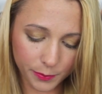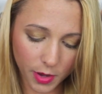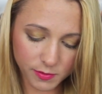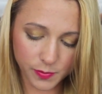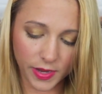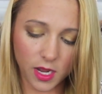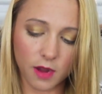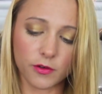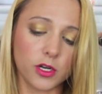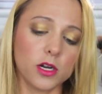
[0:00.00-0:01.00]
Lip Balms by
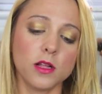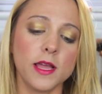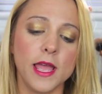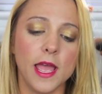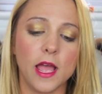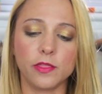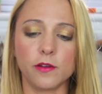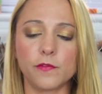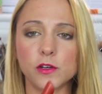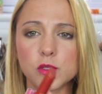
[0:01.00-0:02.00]
CoverGirl. And
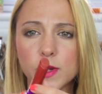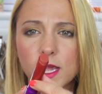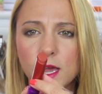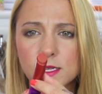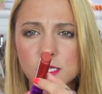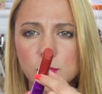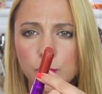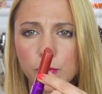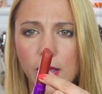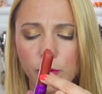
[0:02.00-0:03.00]
the first one I got is this
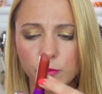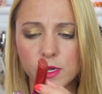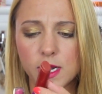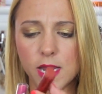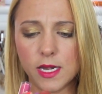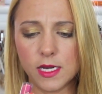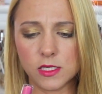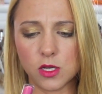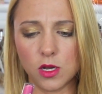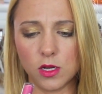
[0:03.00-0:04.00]
brown one, and it
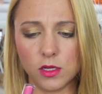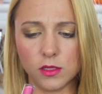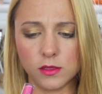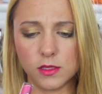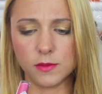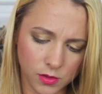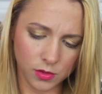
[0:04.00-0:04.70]
is called,